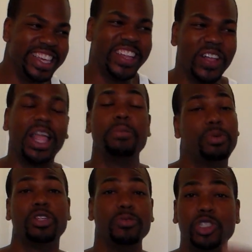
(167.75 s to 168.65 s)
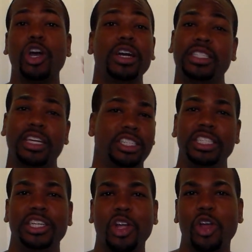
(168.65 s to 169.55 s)
you know, like, but the majority of the
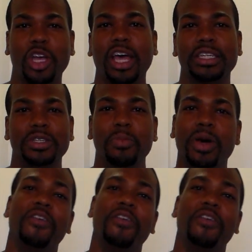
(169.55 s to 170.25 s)
time she did all the cussing.